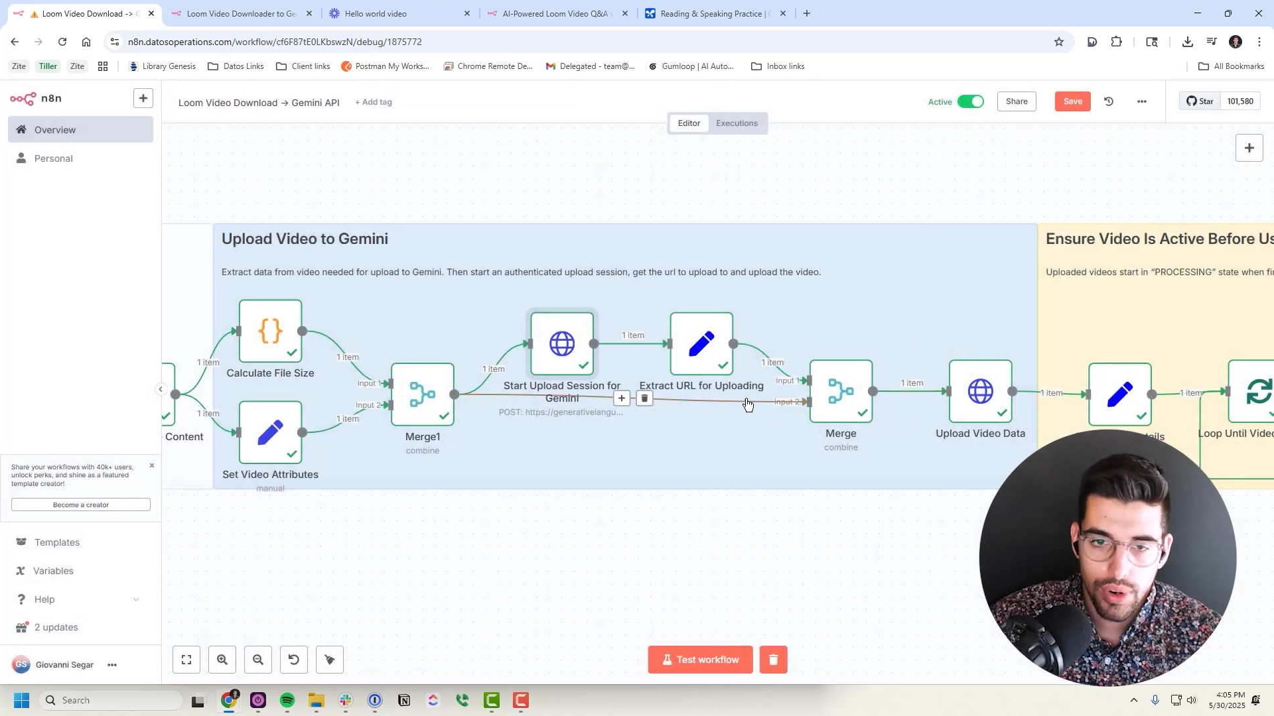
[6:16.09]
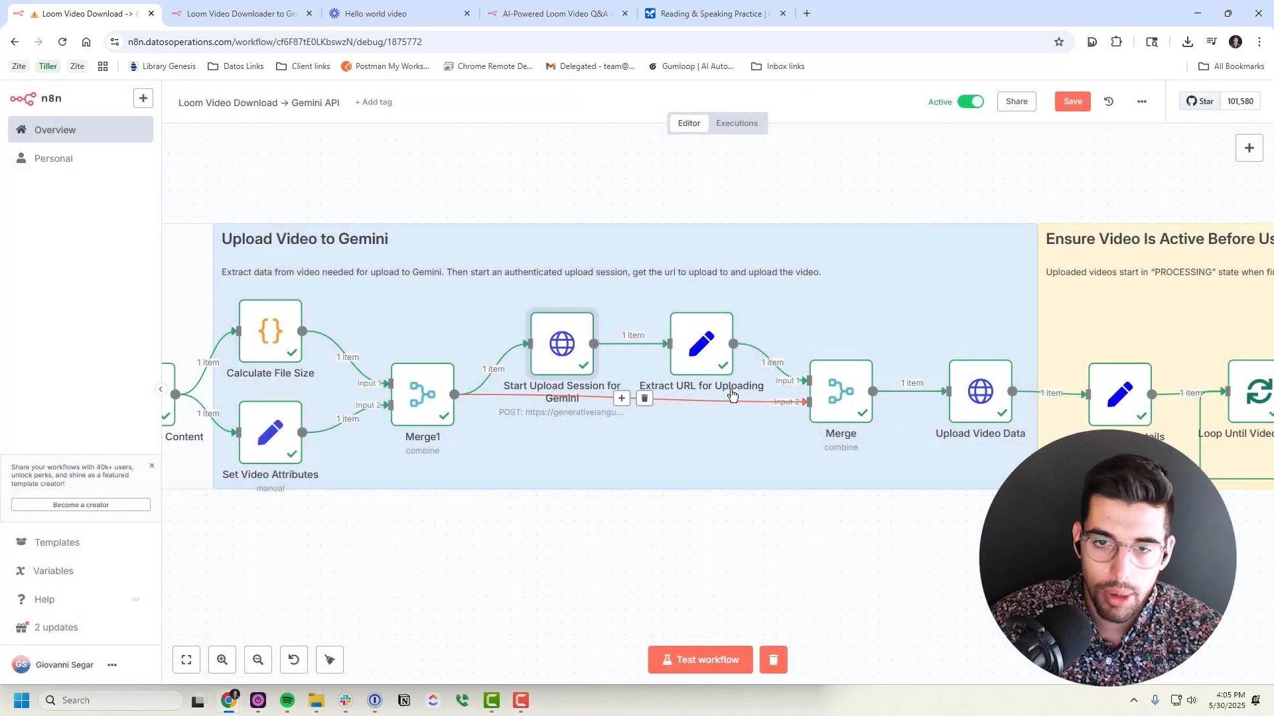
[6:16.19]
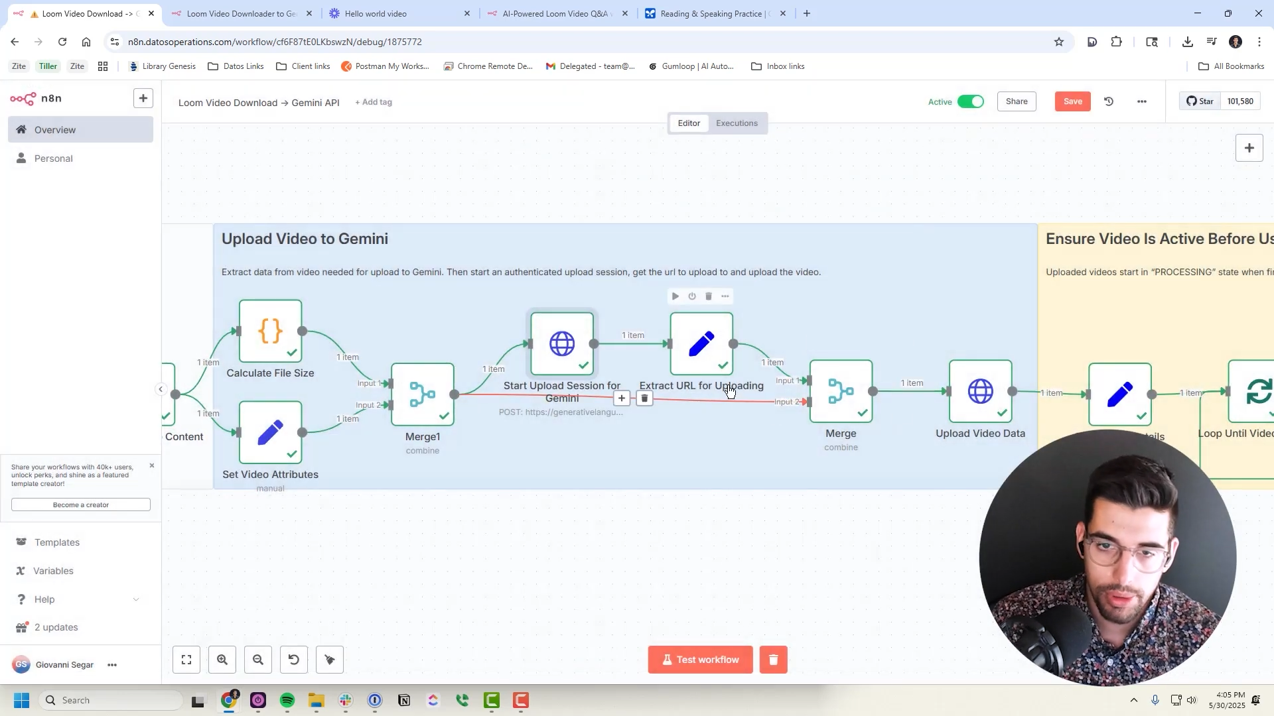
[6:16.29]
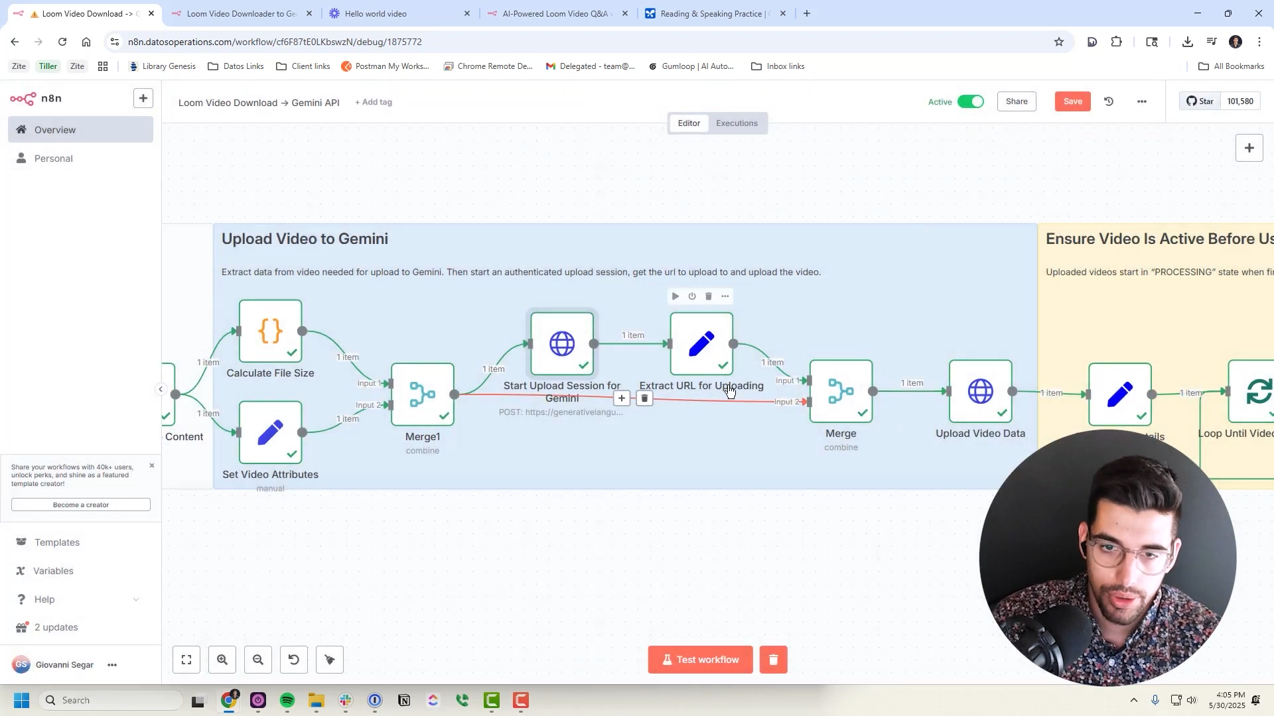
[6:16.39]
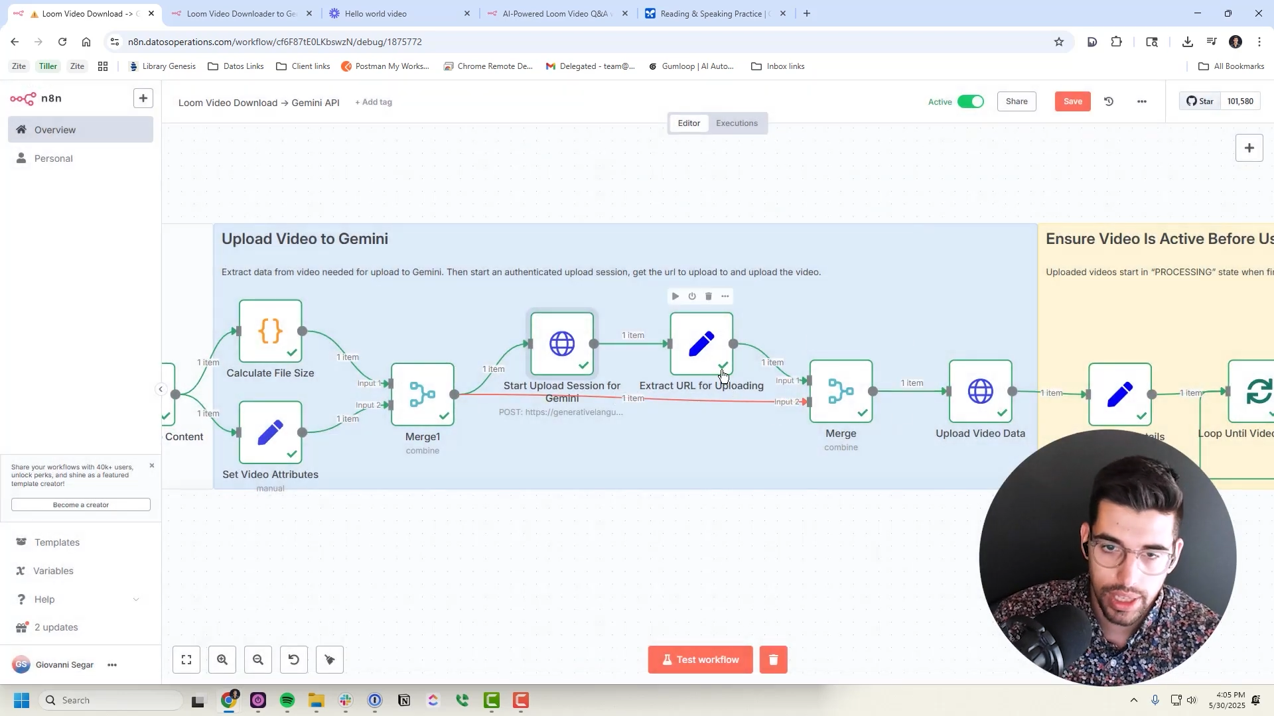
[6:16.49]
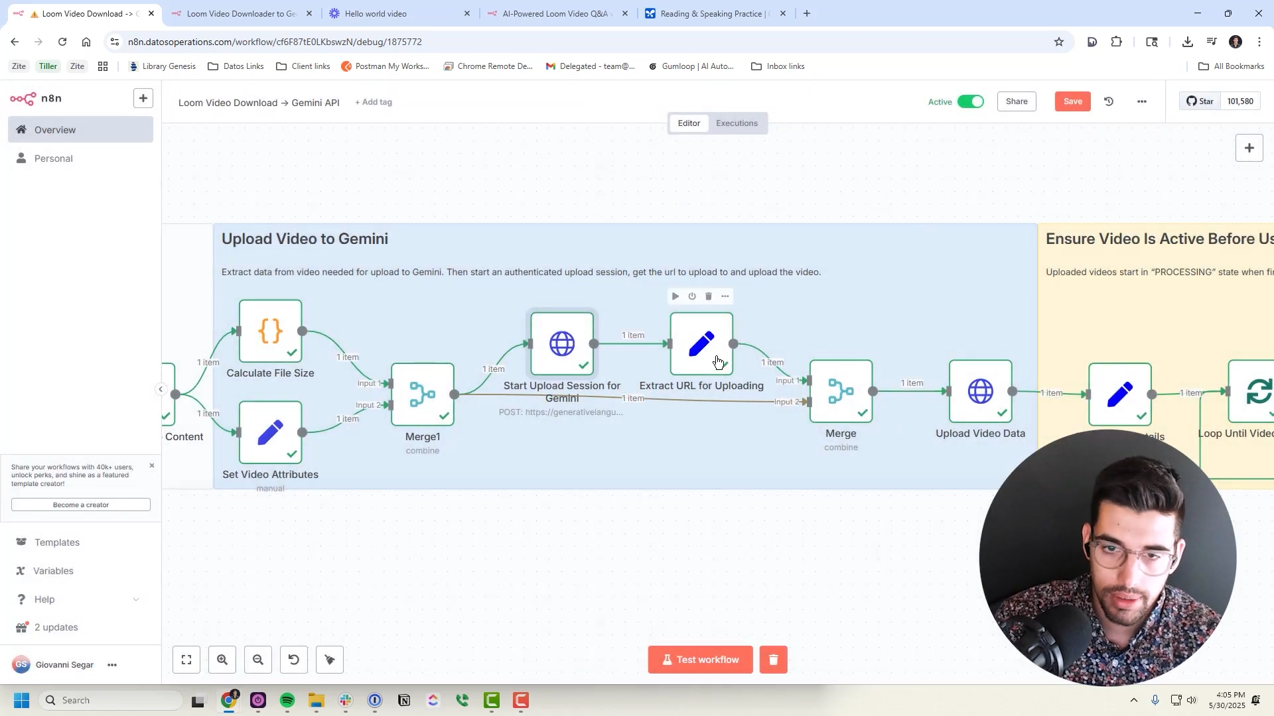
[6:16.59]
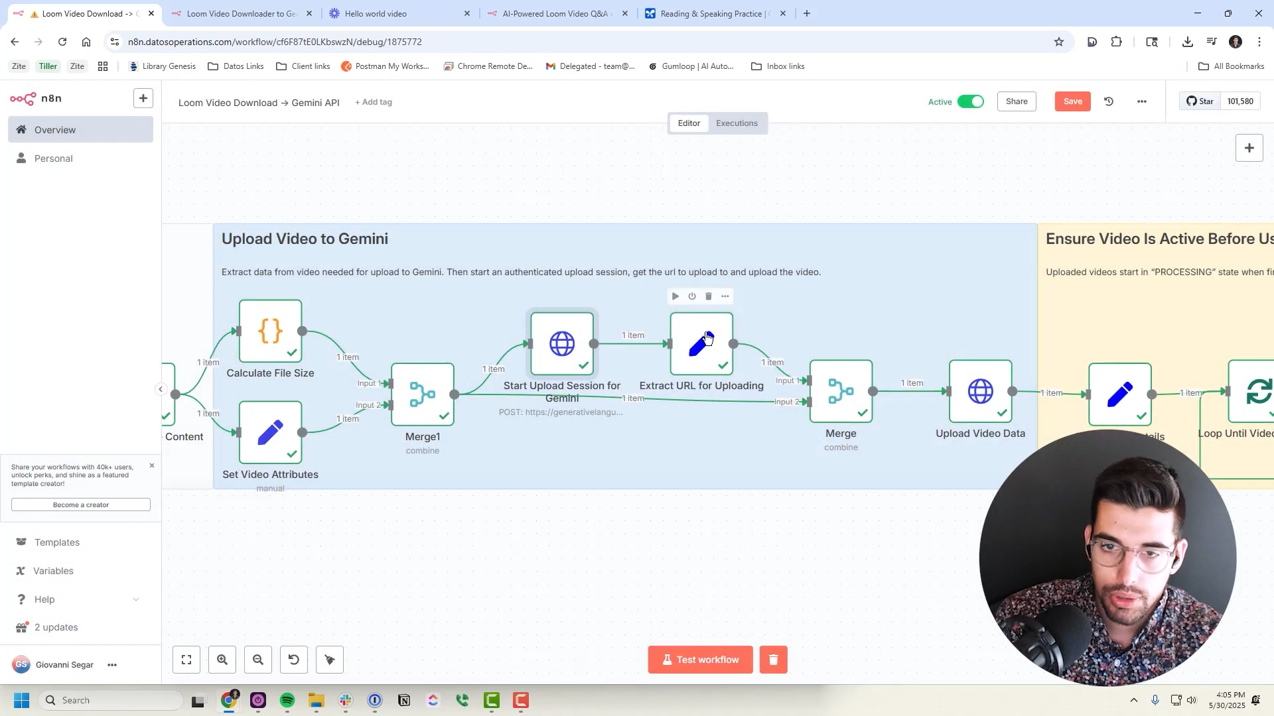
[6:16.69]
for uploading.